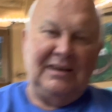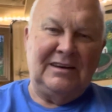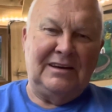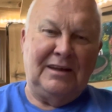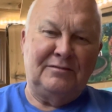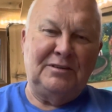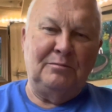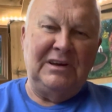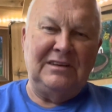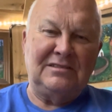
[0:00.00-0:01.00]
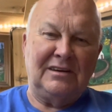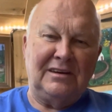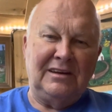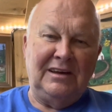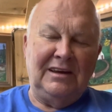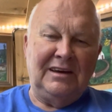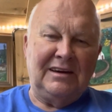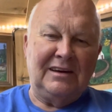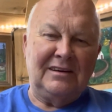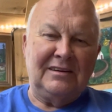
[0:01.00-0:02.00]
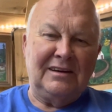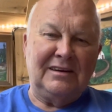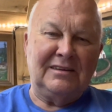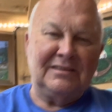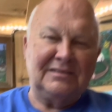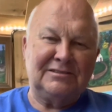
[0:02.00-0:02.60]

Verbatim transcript: Love to meet you. And uh,